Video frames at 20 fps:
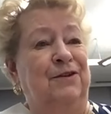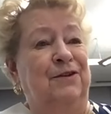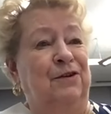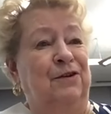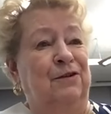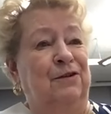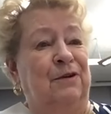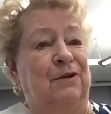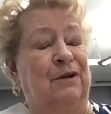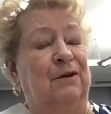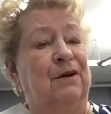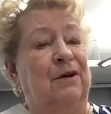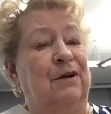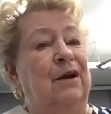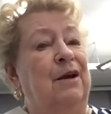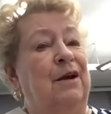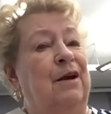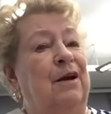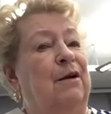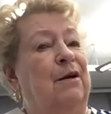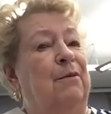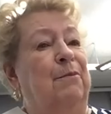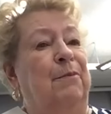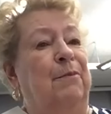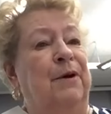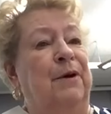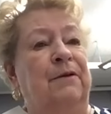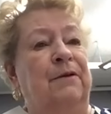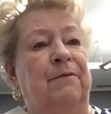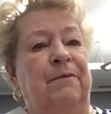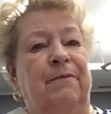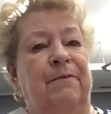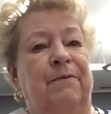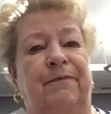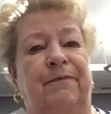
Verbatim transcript: children but